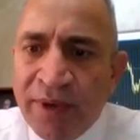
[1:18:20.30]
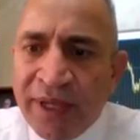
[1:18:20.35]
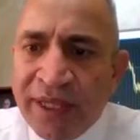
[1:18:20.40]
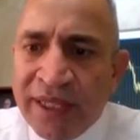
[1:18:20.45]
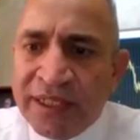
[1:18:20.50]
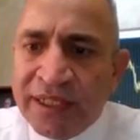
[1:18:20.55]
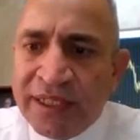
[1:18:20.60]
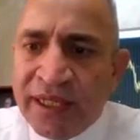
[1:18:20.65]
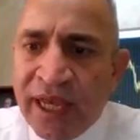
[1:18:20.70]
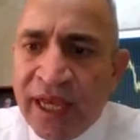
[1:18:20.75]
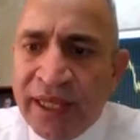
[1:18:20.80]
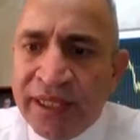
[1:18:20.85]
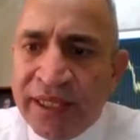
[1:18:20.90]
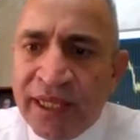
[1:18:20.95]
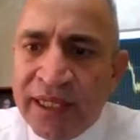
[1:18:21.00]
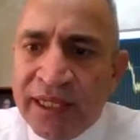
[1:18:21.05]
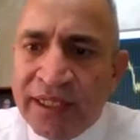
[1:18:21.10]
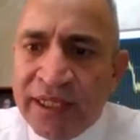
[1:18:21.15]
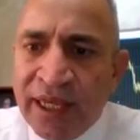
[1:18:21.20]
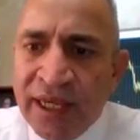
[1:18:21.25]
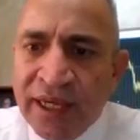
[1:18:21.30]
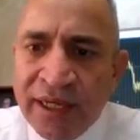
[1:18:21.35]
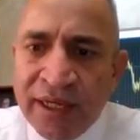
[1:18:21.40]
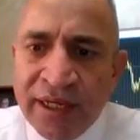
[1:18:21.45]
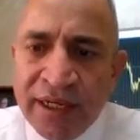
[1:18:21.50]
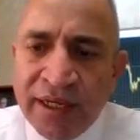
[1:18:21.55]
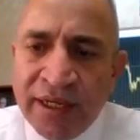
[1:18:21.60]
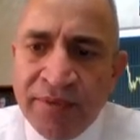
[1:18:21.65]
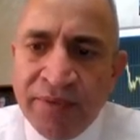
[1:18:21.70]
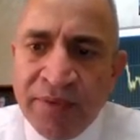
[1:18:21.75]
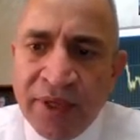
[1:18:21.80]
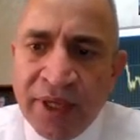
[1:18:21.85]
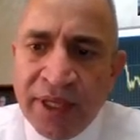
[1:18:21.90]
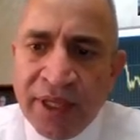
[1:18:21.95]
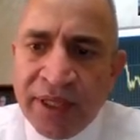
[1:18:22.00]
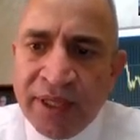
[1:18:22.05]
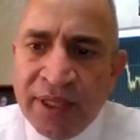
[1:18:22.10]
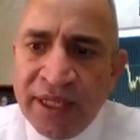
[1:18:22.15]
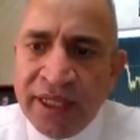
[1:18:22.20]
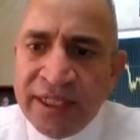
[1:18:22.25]
small bodies candlestick.
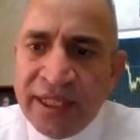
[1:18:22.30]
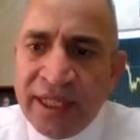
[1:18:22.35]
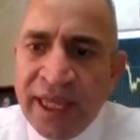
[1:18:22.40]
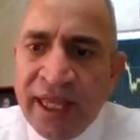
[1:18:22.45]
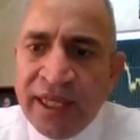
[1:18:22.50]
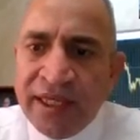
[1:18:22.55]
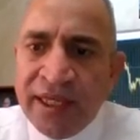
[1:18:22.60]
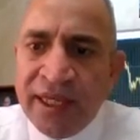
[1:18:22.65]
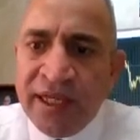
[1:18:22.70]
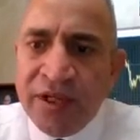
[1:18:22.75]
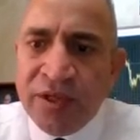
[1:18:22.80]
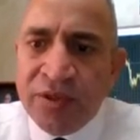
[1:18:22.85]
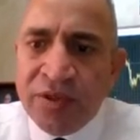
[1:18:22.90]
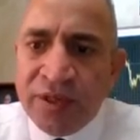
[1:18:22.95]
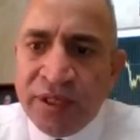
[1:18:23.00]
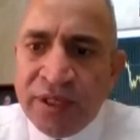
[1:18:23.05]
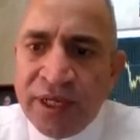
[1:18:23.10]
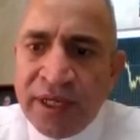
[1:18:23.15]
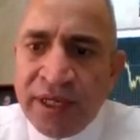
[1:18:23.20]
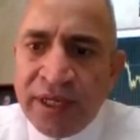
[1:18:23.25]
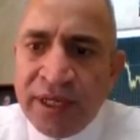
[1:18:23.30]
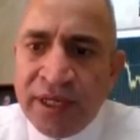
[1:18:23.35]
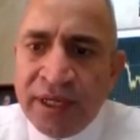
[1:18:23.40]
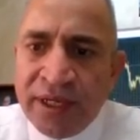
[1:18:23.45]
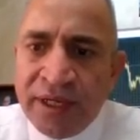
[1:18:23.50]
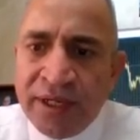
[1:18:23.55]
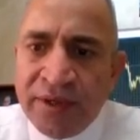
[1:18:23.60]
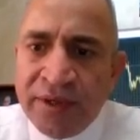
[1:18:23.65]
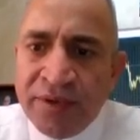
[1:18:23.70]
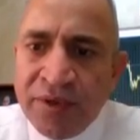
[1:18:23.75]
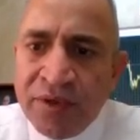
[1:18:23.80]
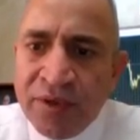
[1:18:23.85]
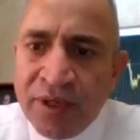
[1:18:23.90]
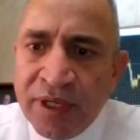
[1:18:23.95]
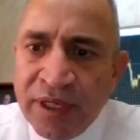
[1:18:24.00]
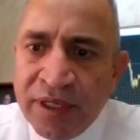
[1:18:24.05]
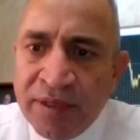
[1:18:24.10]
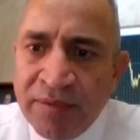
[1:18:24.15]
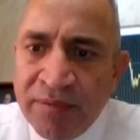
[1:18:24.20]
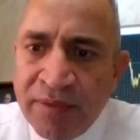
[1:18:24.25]
This candle,
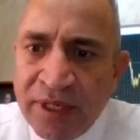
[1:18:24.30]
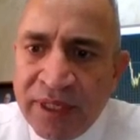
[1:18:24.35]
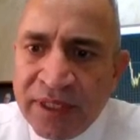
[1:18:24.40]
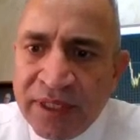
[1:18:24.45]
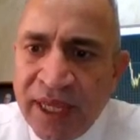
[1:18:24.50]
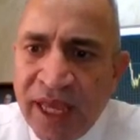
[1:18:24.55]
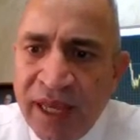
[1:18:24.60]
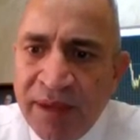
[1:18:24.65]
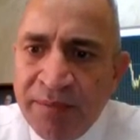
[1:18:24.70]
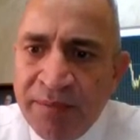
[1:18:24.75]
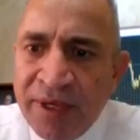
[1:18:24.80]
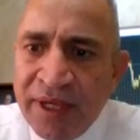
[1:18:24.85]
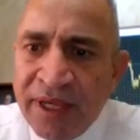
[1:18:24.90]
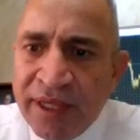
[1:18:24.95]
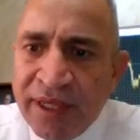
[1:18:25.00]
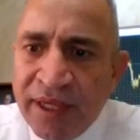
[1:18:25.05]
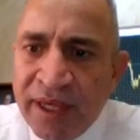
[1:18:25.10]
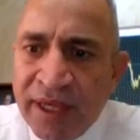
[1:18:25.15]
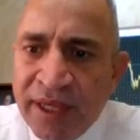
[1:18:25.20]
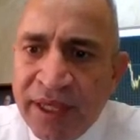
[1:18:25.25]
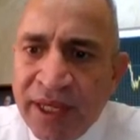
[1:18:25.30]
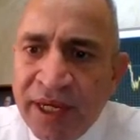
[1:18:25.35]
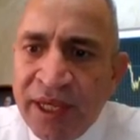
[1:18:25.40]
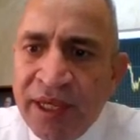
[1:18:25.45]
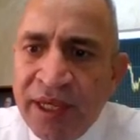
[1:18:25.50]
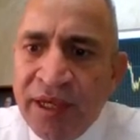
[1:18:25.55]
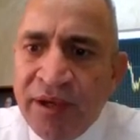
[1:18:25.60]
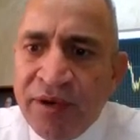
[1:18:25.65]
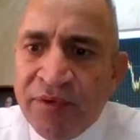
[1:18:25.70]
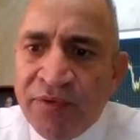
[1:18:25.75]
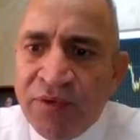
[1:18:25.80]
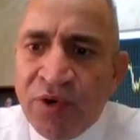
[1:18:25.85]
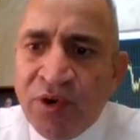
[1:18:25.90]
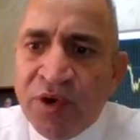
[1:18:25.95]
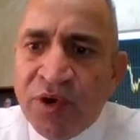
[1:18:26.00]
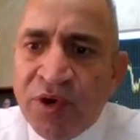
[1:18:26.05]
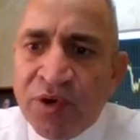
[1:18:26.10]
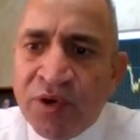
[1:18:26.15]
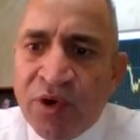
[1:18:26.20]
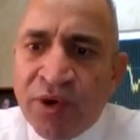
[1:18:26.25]
it can be 3,
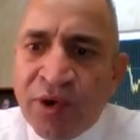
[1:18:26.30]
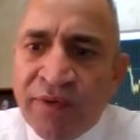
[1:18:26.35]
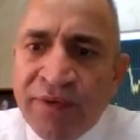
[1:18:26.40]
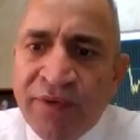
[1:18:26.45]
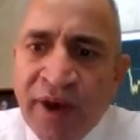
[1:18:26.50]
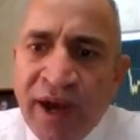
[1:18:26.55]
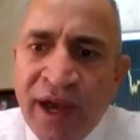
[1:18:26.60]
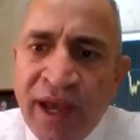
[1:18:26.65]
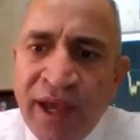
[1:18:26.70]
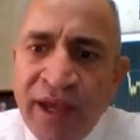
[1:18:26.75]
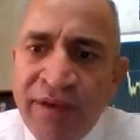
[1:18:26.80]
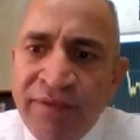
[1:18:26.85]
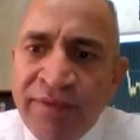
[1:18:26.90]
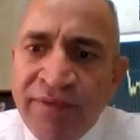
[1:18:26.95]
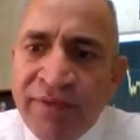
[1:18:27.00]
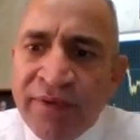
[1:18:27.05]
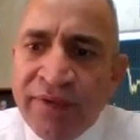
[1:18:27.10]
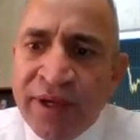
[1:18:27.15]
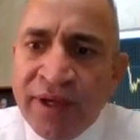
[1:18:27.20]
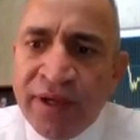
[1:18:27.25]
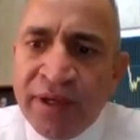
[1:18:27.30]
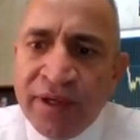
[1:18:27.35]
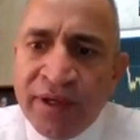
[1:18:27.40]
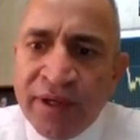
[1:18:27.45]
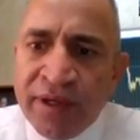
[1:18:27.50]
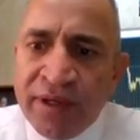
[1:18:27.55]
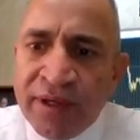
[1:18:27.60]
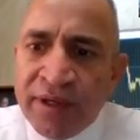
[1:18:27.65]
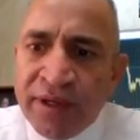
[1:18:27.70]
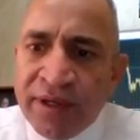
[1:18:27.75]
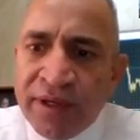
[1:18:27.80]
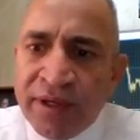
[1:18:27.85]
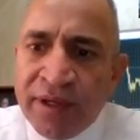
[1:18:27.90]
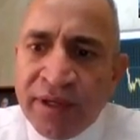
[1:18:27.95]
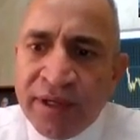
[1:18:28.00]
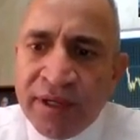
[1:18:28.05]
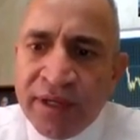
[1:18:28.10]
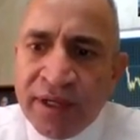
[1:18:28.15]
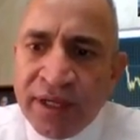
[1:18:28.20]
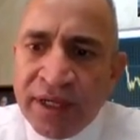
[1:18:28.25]
4, or 5
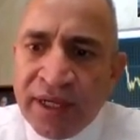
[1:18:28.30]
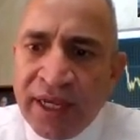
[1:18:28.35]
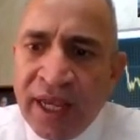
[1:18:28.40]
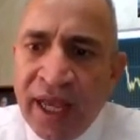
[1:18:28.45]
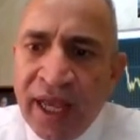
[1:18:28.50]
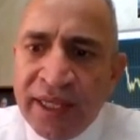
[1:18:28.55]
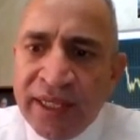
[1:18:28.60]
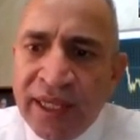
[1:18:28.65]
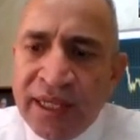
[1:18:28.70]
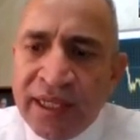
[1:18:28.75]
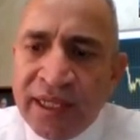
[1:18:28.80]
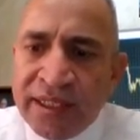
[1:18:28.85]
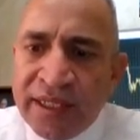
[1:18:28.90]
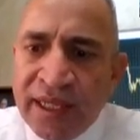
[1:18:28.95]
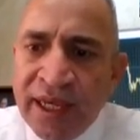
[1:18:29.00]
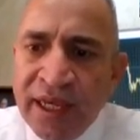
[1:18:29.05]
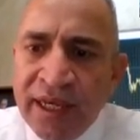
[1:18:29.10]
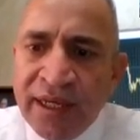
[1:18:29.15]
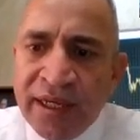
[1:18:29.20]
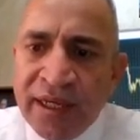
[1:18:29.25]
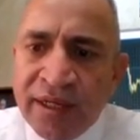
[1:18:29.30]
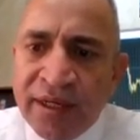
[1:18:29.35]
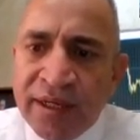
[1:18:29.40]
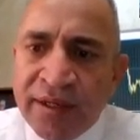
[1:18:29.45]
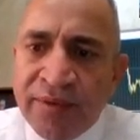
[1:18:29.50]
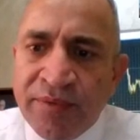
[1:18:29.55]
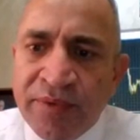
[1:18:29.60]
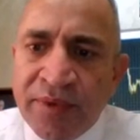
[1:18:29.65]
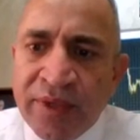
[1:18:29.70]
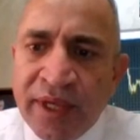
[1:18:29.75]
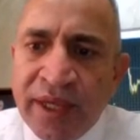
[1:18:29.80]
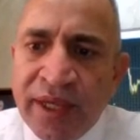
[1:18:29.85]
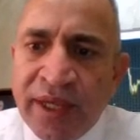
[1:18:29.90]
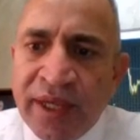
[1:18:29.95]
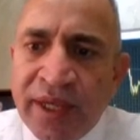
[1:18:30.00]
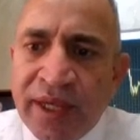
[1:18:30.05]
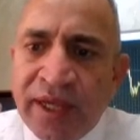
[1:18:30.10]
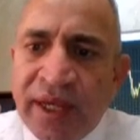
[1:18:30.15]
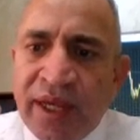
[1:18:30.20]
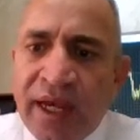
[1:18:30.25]
candlestick.
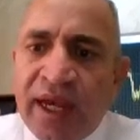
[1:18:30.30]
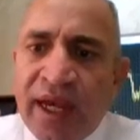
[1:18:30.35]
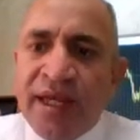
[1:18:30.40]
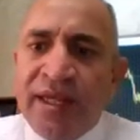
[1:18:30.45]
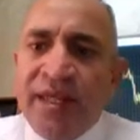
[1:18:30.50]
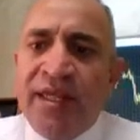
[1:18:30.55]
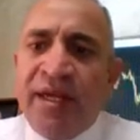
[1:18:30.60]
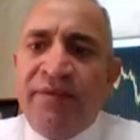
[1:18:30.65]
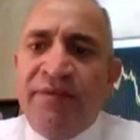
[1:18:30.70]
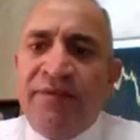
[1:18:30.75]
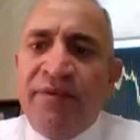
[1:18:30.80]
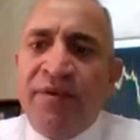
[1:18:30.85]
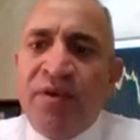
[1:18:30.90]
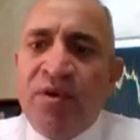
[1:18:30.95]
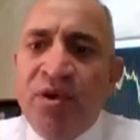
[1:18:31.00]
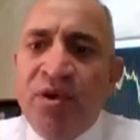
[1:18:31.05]
And